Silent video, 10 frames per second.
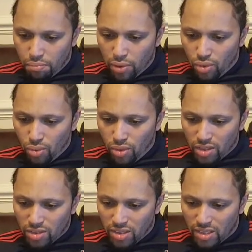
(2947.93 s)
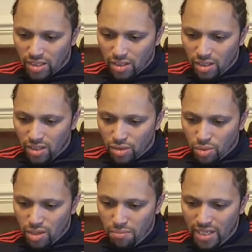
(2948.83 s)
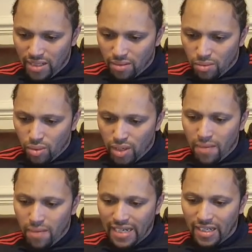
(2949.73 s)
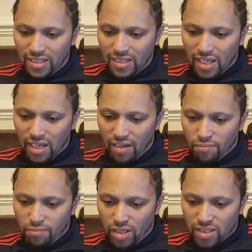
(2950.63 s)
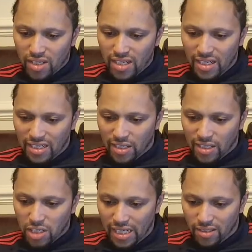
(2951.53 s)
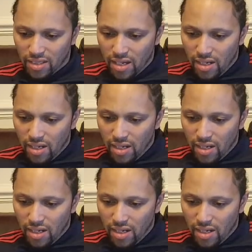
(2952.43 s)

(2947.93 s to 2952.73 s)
Paul Watson says, Curtis, we may need to give Martinez a chance.